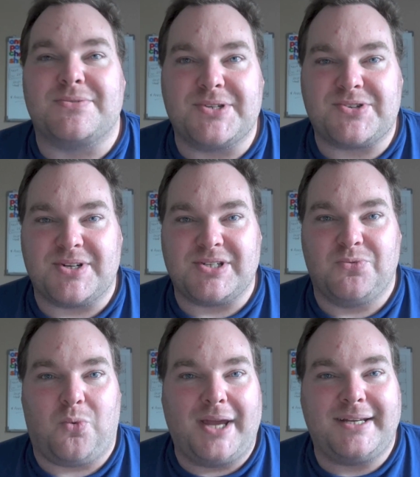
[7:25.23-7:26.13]
and
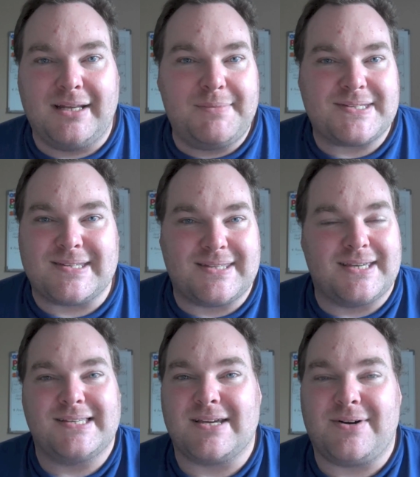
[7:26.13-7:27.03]
restricted weight limits and things,